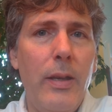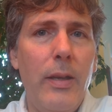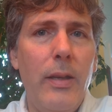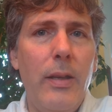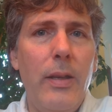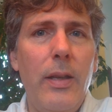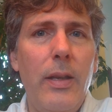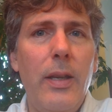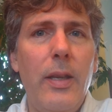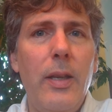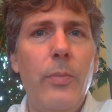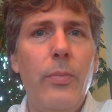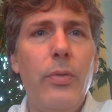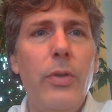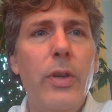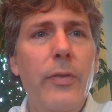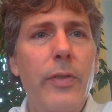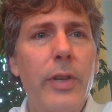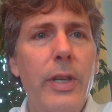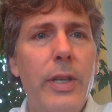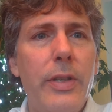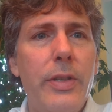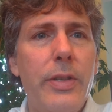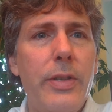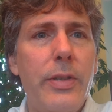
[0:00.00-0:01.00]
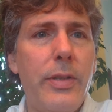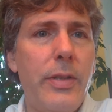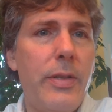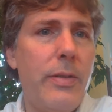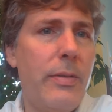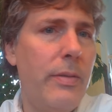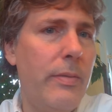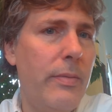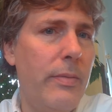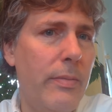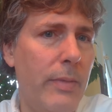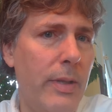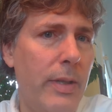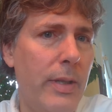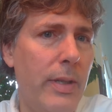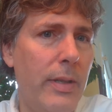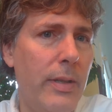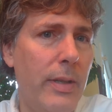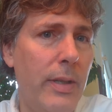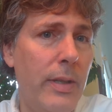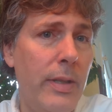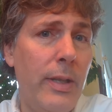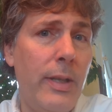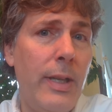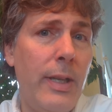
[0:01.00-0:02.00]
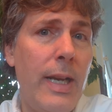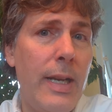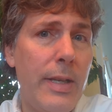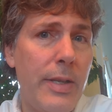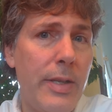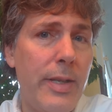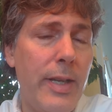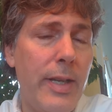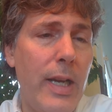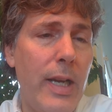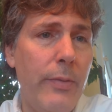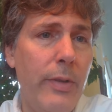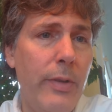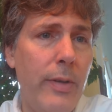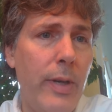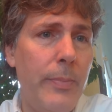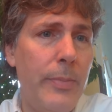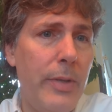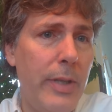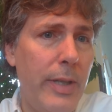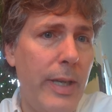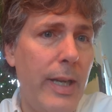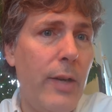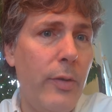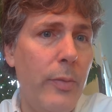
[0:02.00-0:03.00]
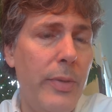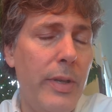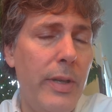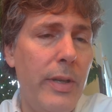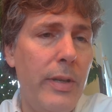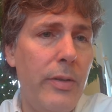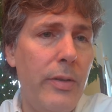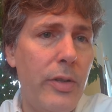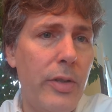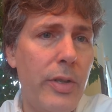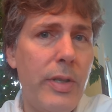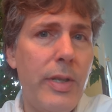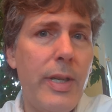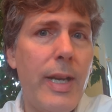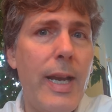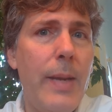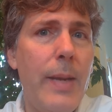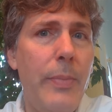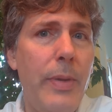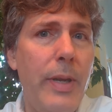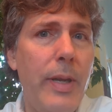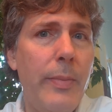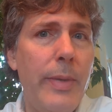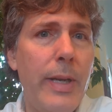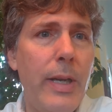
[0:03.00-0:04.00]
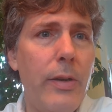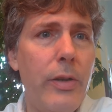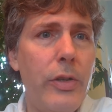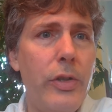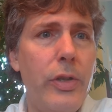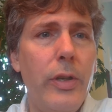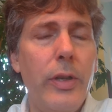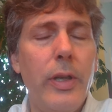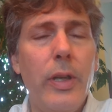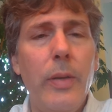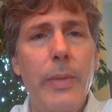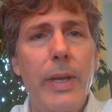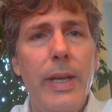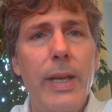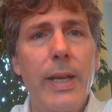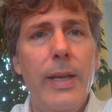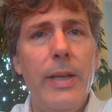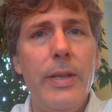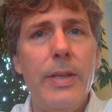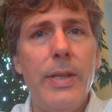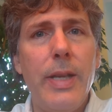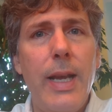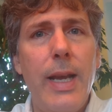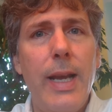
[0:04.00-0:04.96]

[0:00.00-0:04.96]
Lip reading: In the last time, up to now, we've been just typing PowerShell commands,